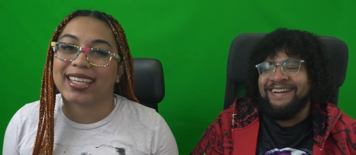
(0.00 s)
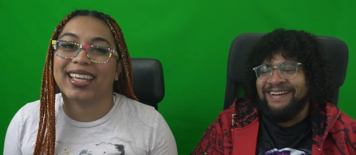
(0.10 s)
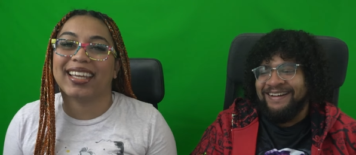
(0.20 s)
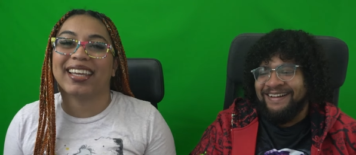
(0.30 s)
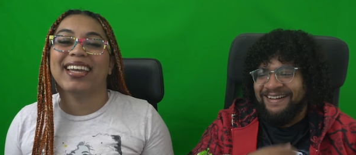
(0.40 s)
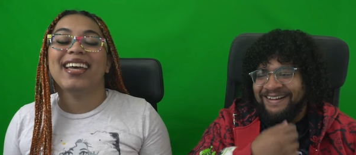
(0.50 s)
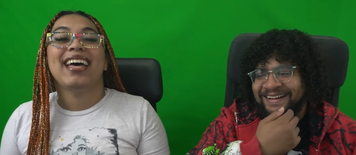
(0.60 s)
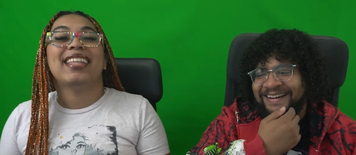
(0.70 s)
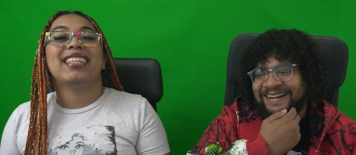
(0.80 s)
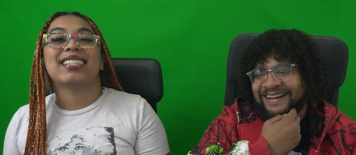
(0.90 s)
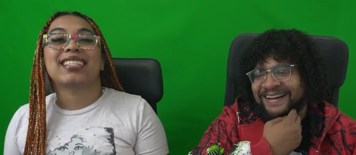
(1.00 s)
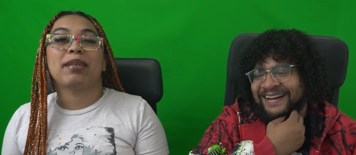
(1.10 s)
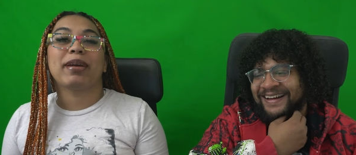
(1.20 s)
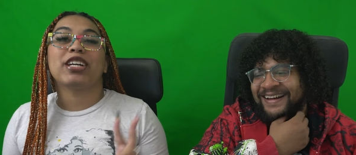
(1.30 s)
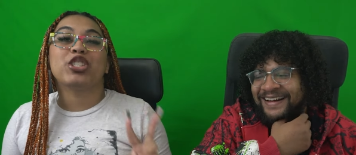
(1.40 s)
Speaker 1: this is going
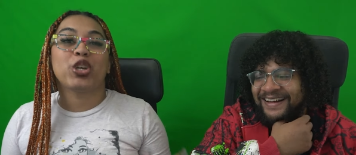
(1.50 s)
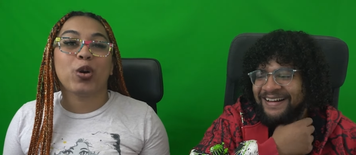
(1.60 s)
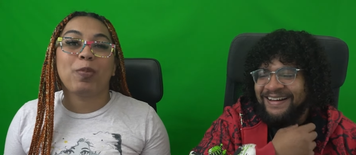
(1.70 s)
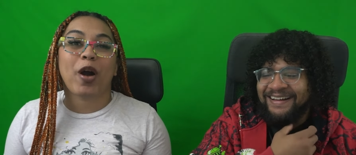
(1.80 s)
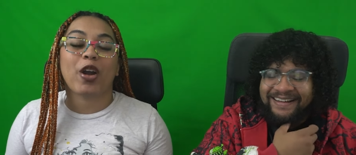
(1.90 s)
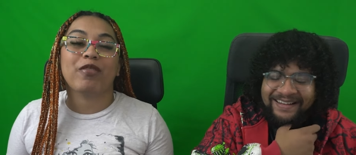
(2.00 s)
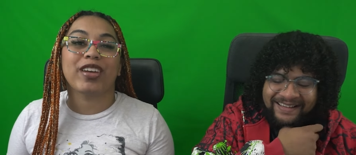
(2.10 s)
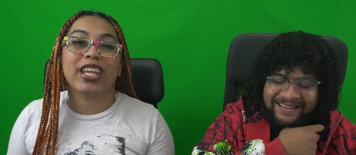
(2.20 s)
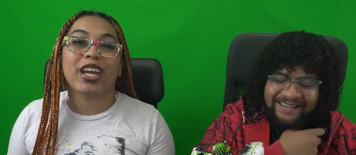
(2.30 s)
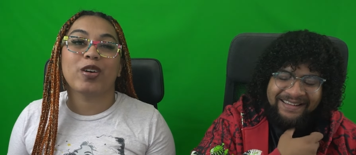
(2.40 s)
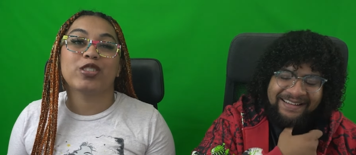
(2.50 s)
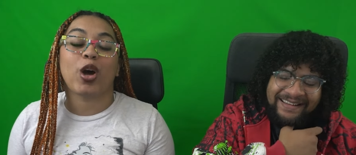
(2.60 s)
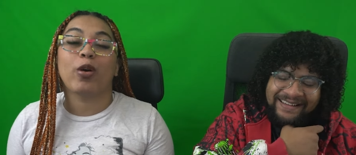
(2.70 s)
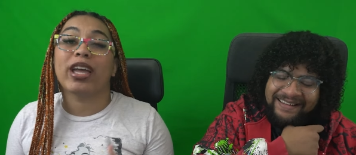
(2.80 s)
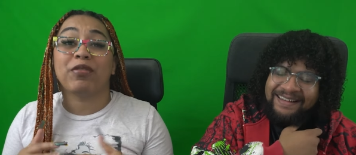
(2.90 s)
to be a two part video.
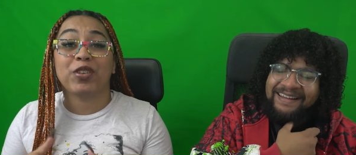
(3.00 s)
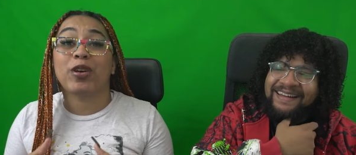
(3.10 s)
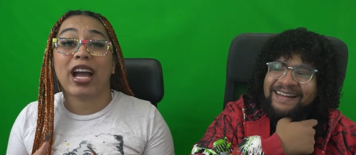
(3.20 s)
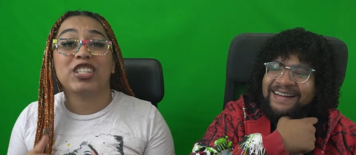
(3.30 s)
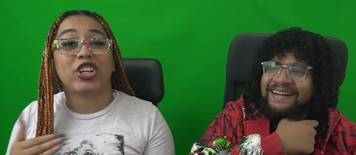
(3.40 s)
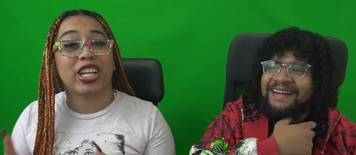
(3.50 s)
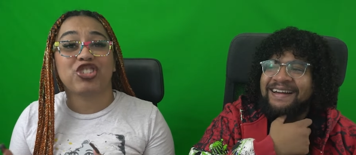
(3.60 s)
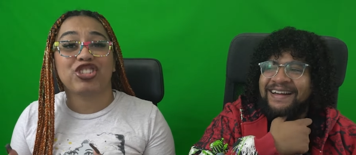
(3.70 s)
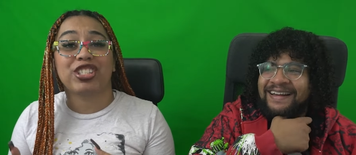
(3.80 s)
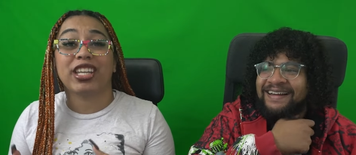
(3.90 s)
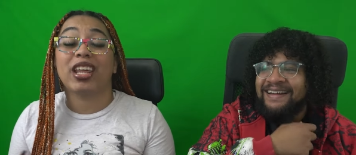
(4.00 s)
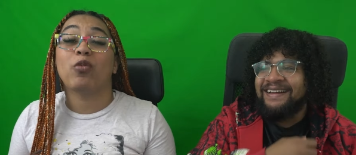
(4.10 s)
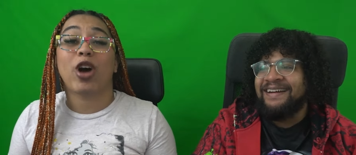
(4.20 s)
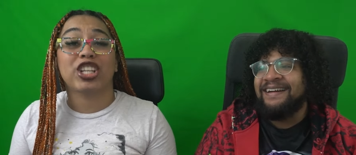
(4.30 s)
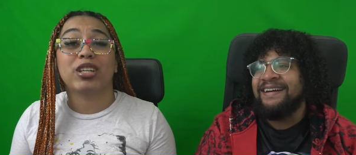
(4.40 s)
So if you guys are interested
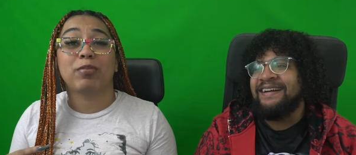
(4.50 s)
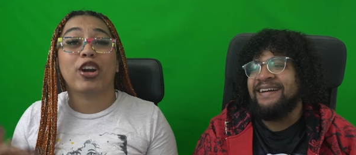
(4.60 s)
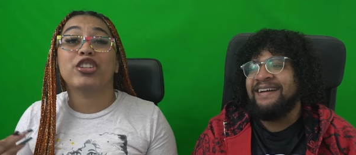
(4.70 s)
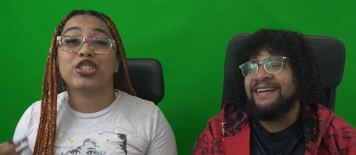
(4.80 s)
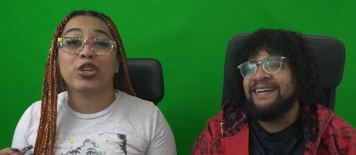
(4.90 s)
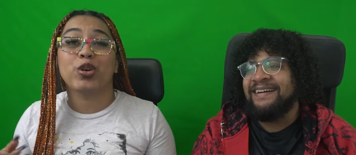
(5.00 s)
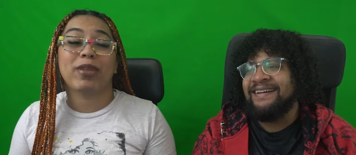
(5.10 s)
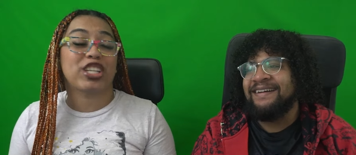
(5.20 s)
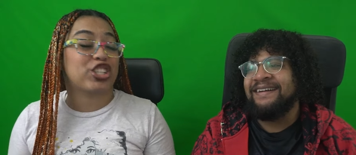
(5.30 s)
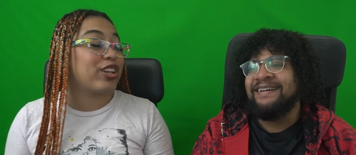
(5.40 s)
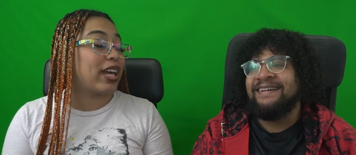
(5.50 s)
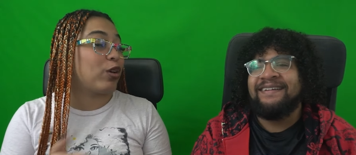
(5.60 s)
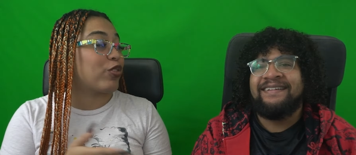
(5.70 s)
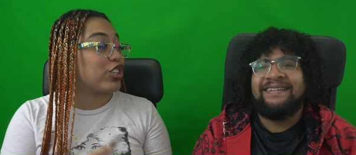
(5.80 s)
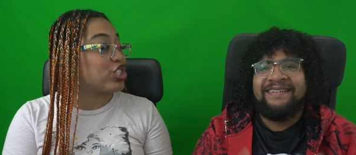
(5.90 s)
in watching part two, make sure you head
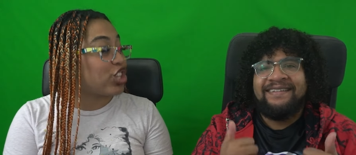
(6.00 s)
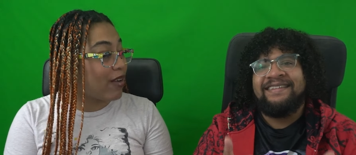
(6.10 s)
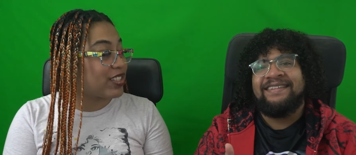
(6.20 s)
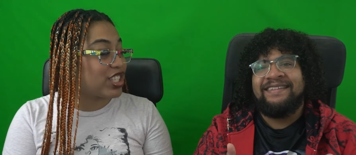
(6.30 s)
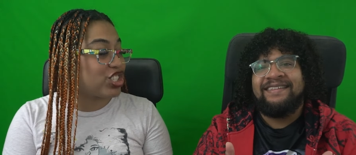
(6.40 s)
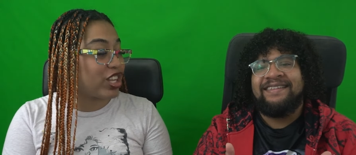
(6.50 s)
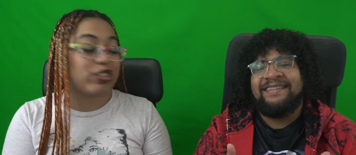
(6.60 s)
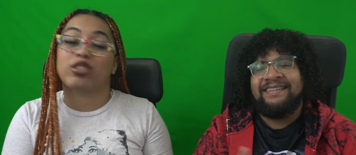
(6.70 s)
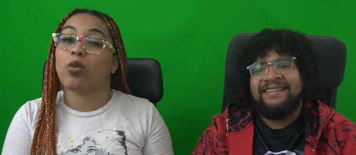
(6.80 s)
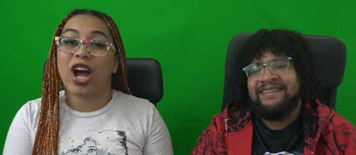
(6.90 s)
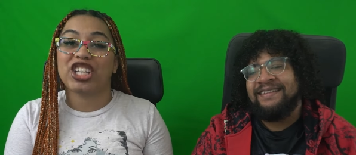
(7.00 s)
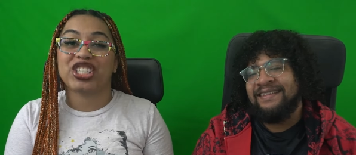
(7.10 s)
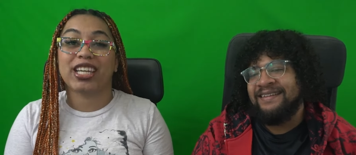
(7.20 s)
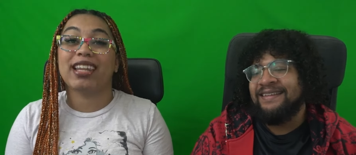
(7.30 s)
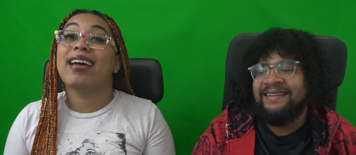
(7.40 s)
over to Chavezz's channel to
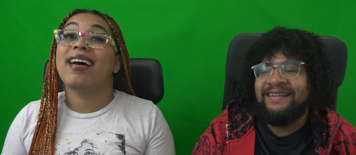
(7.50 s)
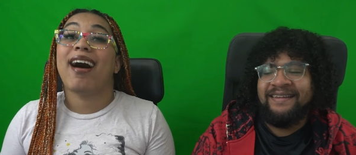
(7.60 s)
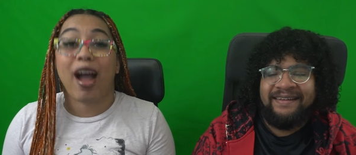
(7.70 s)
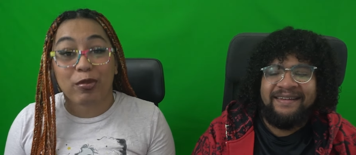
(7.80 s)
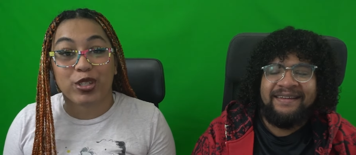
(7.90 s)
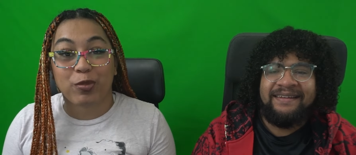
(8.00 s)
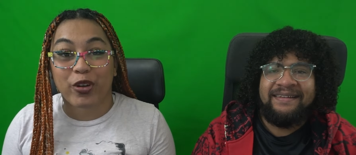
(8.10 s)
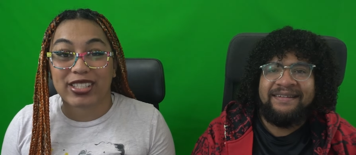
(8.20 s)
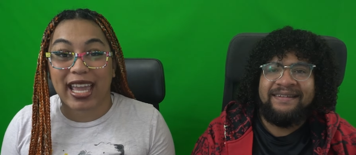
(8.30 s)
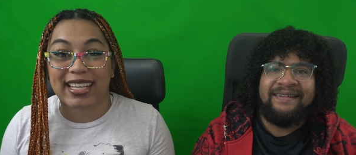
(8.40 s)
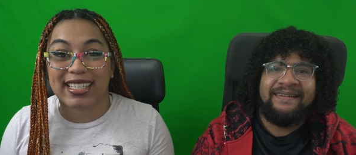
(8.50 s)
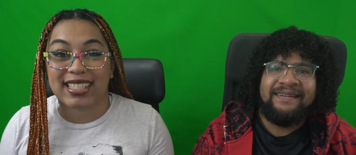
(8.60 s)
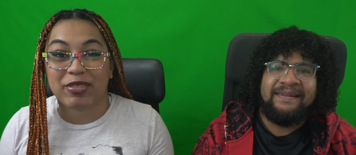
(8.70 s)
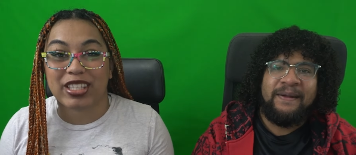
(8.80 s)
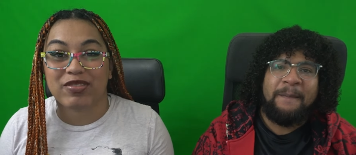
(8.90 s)
watch it. I'm super excited to
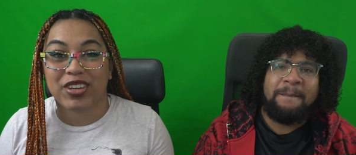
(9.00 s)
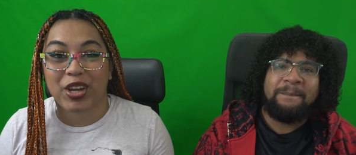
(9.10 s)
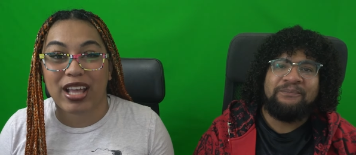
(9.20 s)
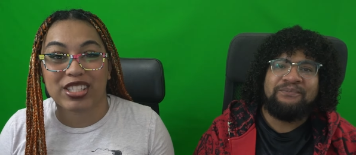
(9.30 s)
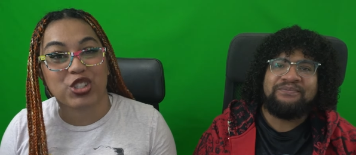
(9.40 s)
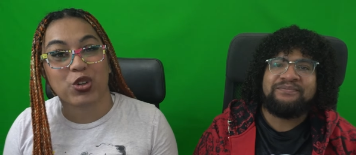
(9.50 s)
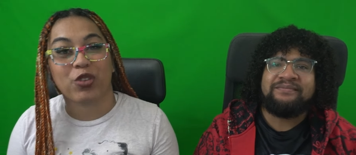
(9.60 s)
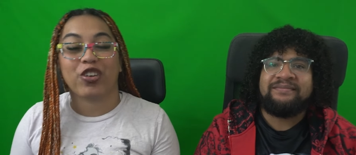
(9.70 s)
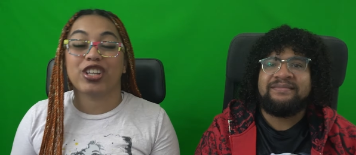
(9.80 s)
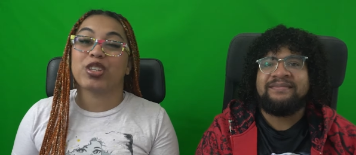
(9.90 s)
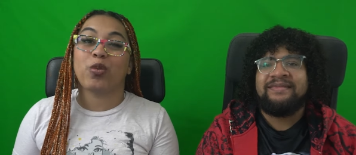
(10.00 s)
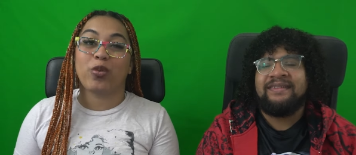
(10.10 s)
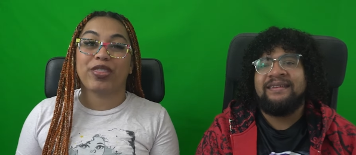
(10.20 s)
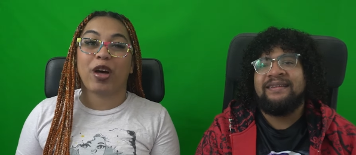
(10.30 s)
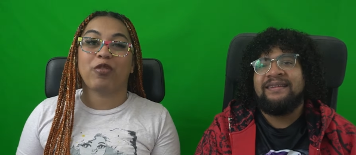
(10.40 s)
see what this video has in store for us. So
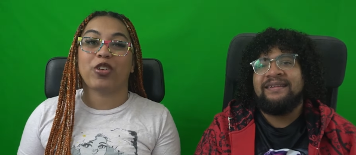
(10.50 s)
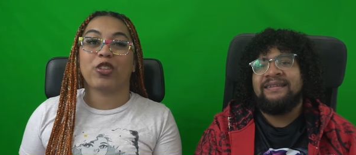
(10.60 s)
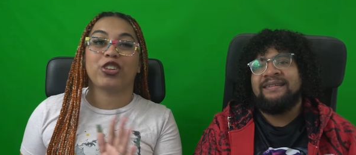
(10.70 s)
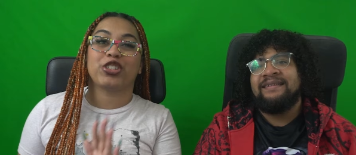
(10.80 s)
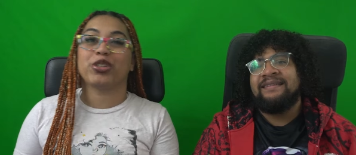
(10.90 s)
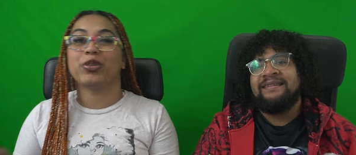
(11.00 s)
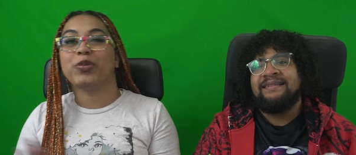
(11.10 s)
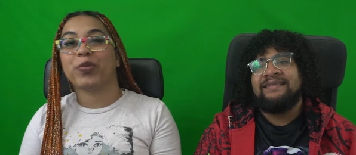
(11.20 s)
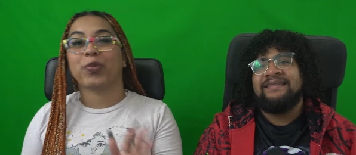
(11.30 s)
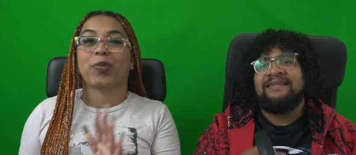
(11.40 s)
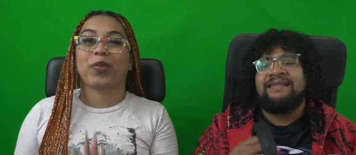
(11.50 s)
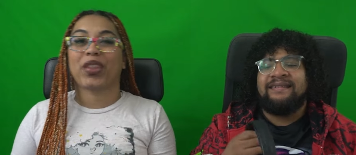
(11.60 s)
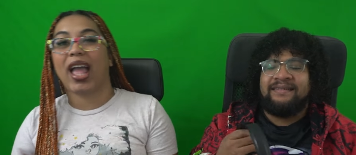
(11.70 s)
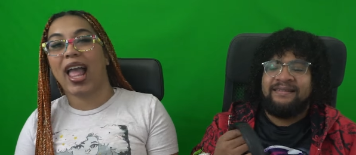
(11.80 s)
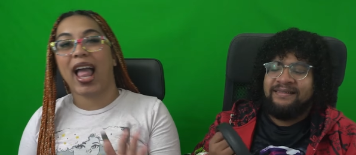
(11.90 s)
without further ado,
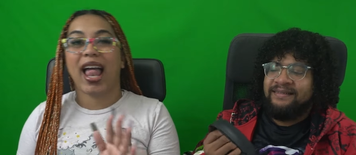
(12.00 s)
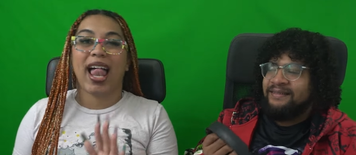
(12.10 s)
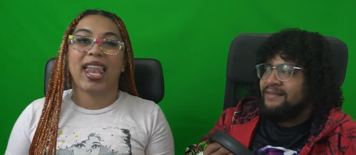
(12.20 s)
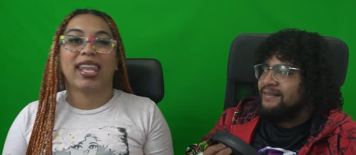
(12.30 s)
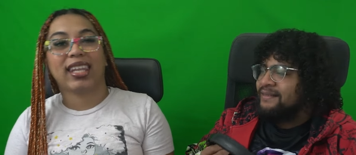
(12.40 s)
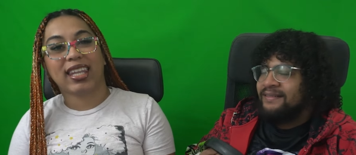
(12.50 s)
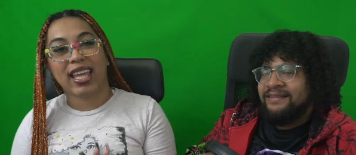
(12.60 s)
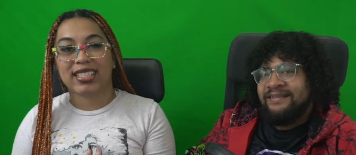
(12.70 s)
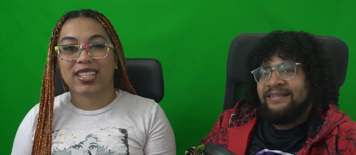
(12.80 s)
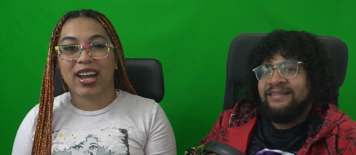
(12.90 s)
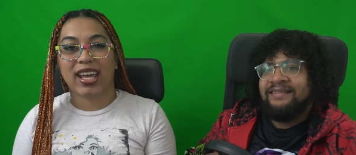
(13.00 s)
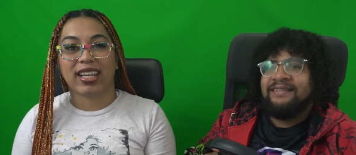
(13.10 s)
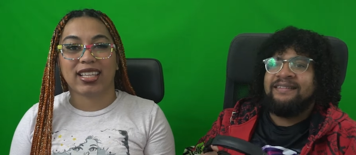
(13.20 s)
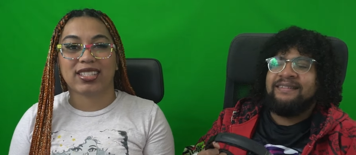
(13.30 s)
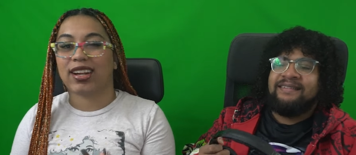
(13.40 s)
let's go ahead
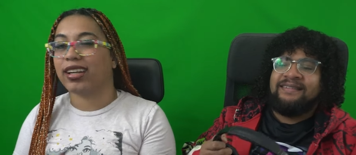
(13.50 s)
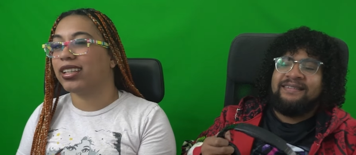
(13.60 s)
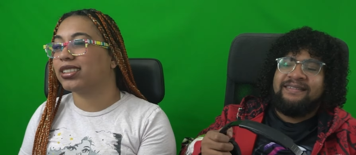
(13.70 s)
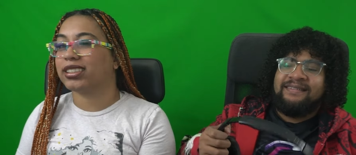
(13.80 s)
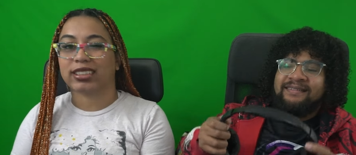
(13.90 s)
and get started.